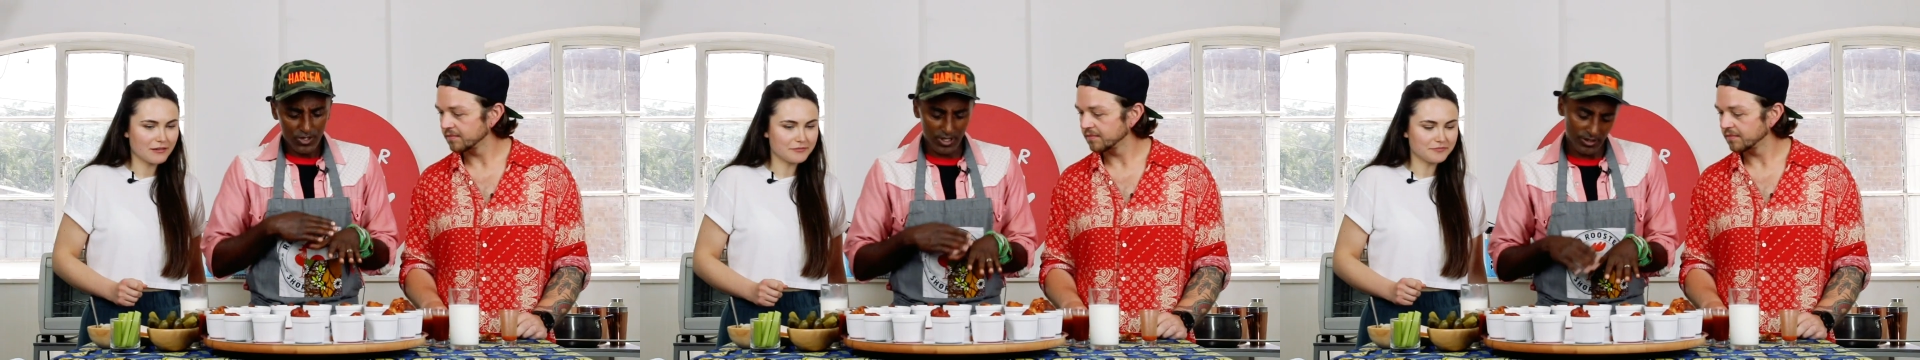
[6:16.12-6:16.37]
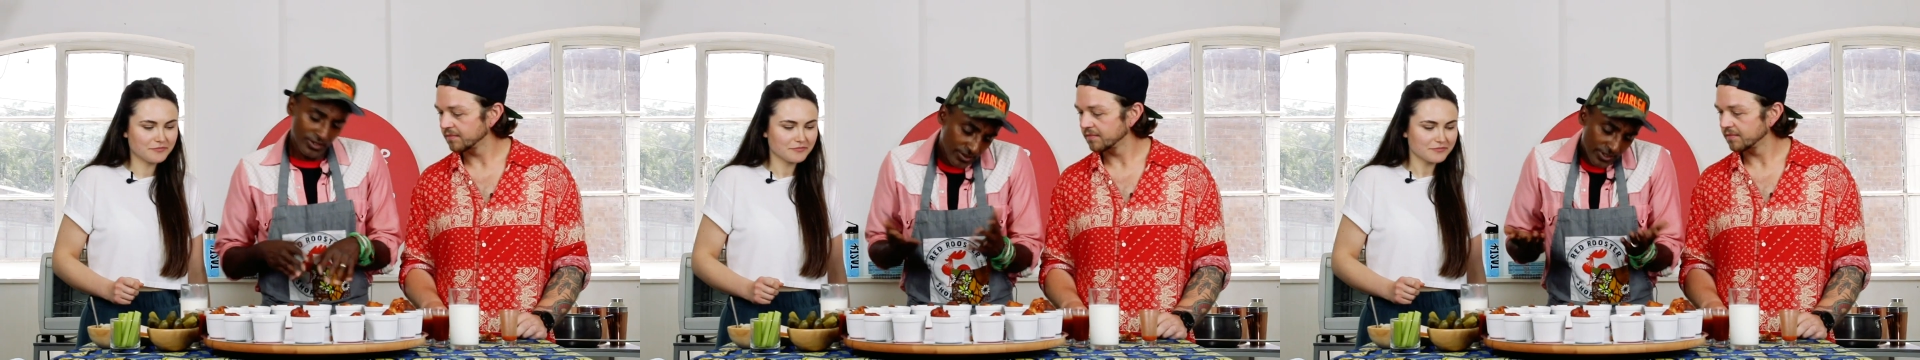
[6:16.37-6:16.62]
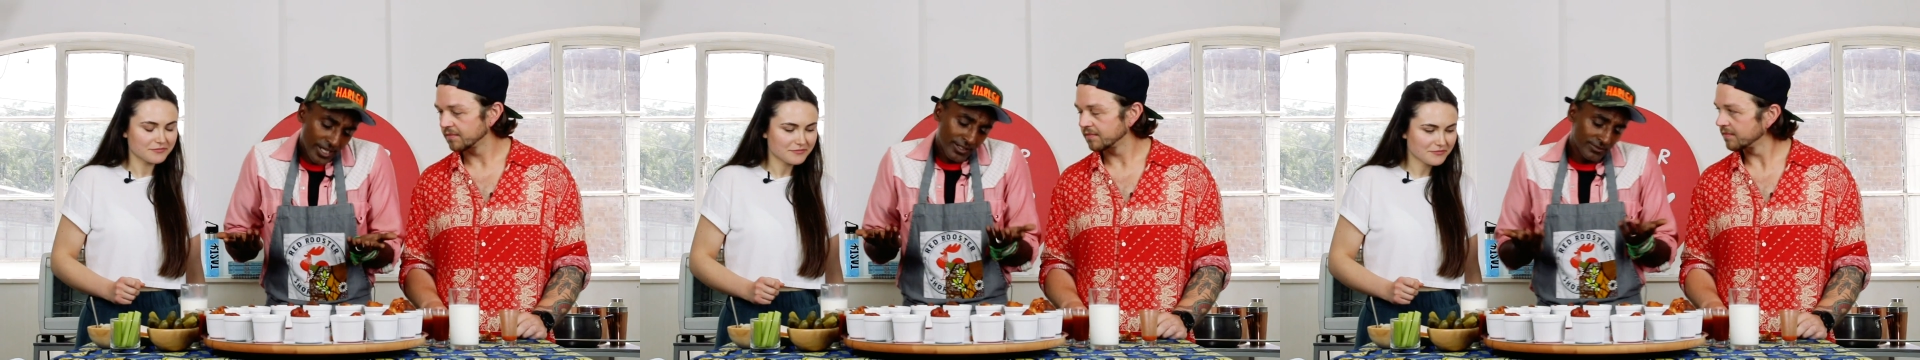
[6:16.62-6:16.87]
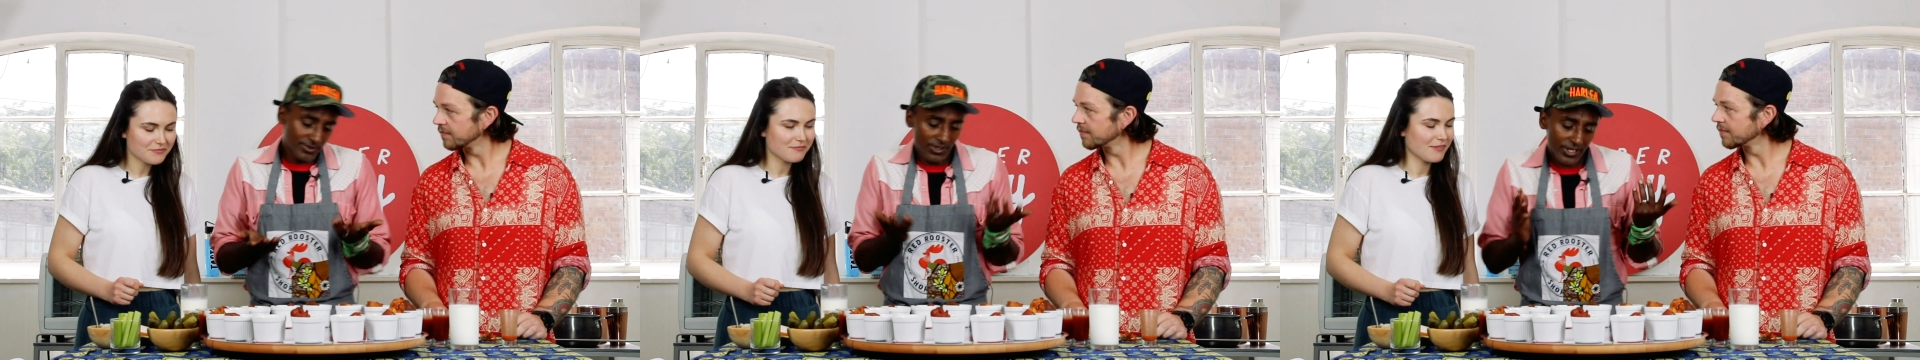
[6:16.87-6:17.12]
Speaker 1: So, okay,
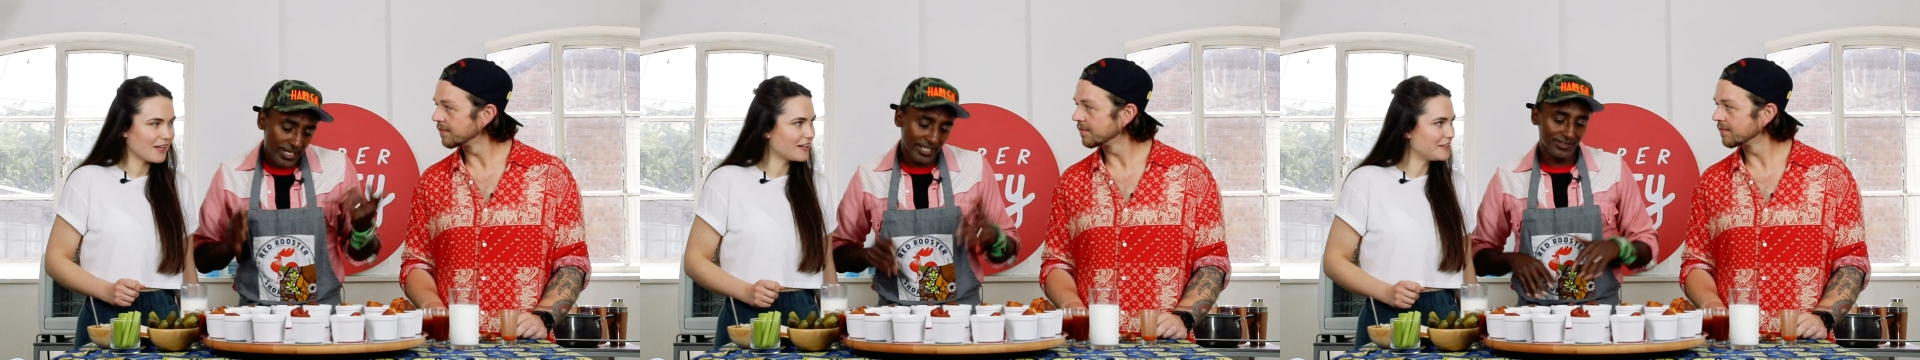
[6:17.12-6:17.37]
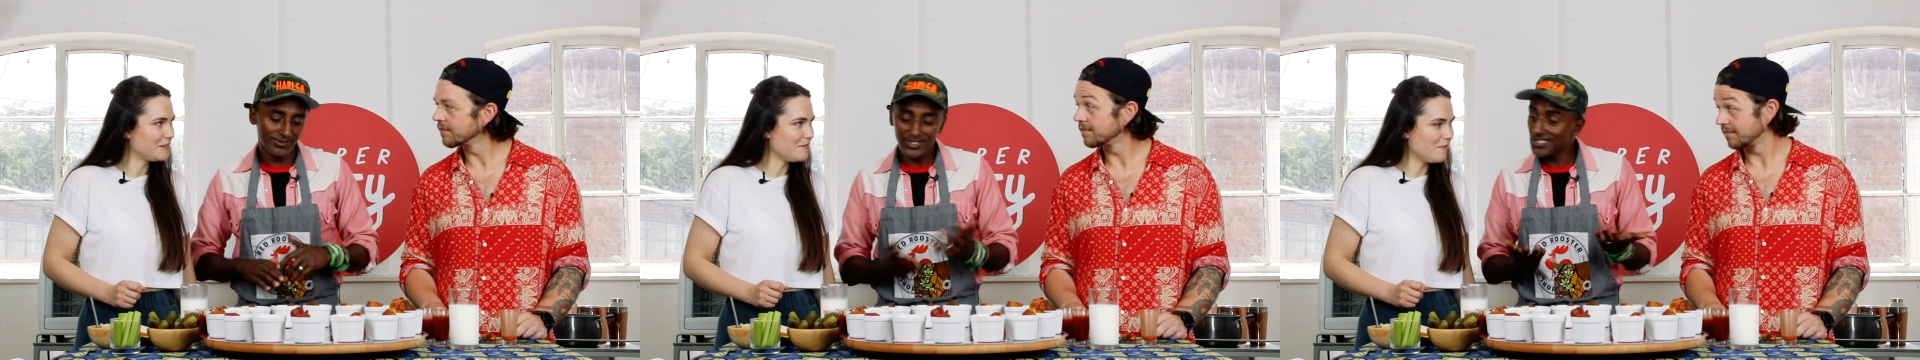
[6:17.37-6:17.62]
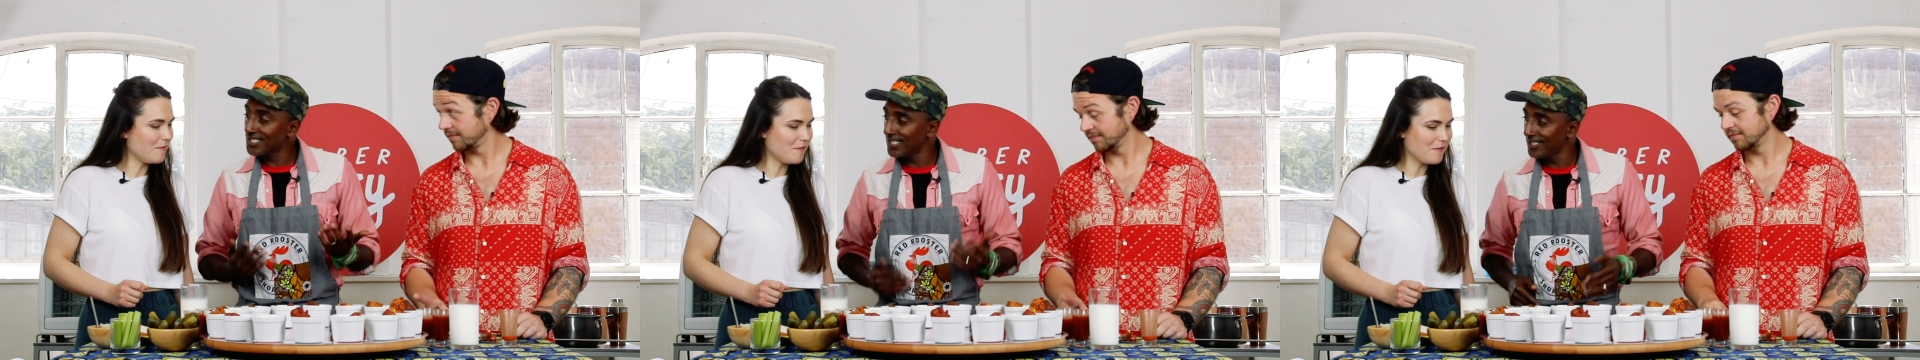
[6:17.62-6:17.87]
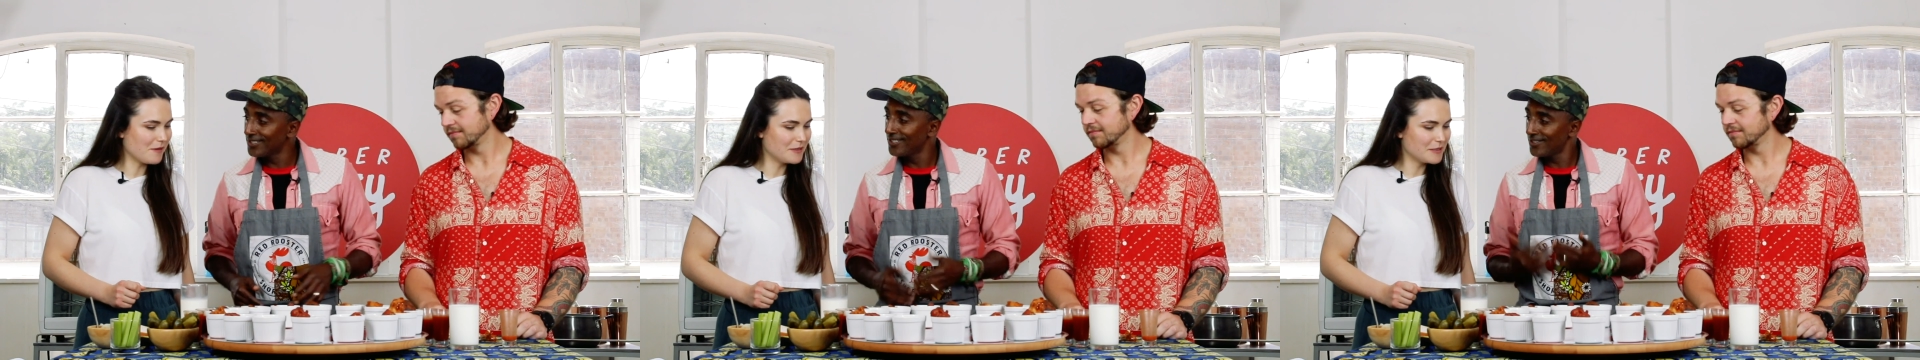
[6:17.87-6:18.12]
we'll see.
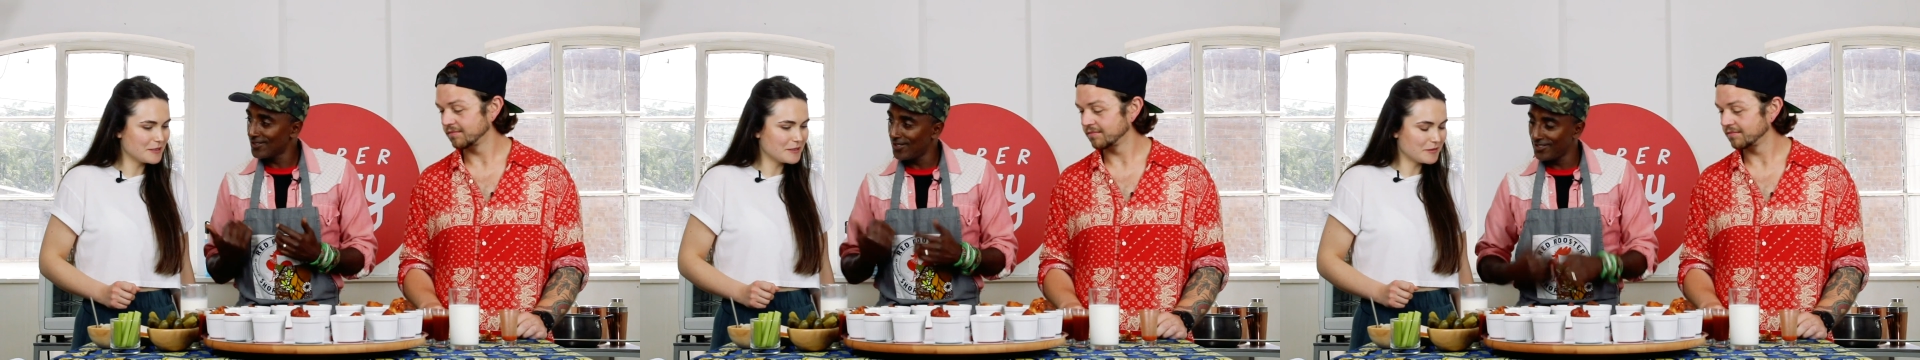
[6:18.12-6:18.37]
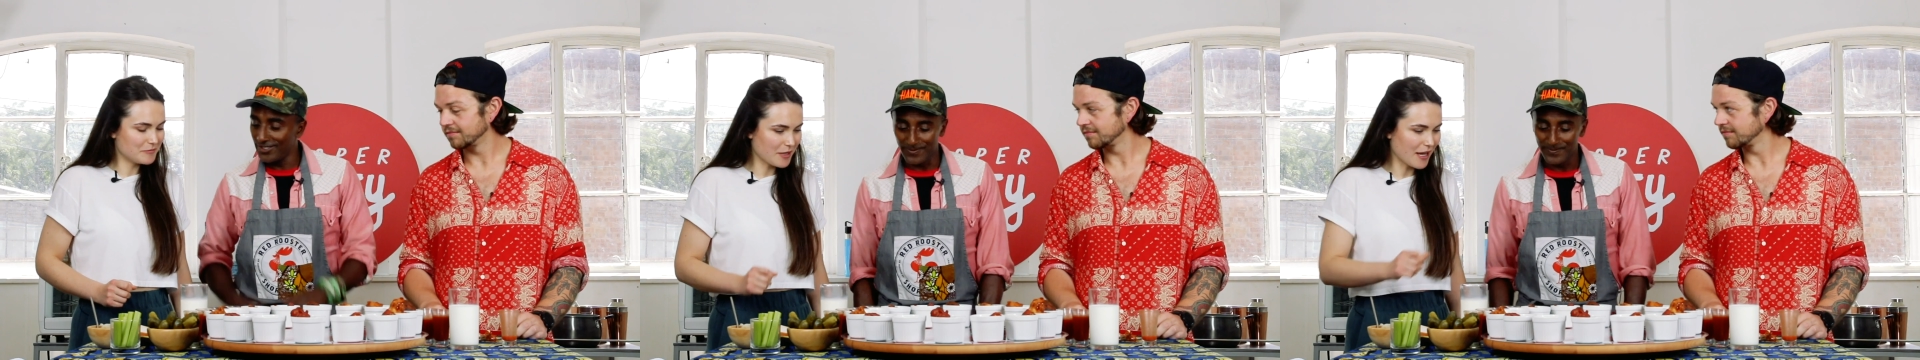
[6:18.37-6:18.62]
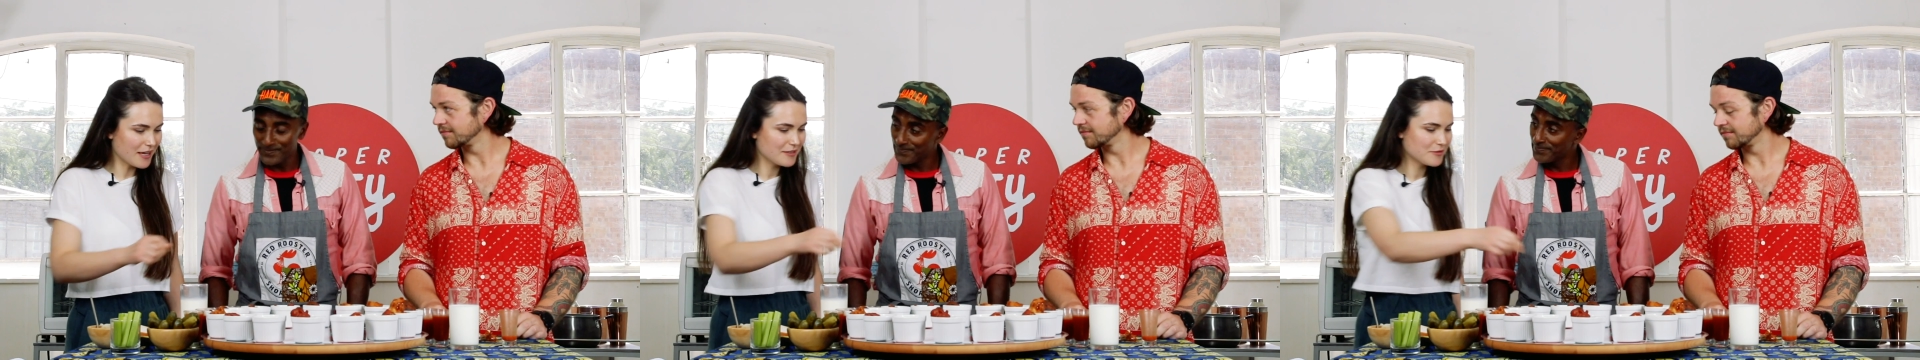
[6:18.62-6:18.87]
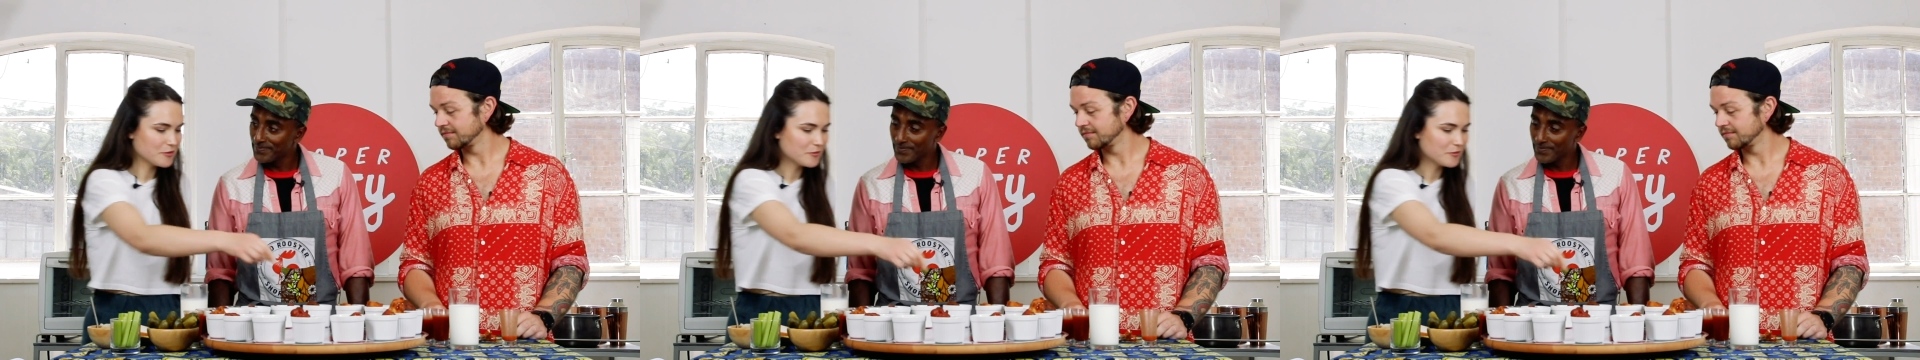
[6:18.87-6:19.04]
It's all you. Okay, it's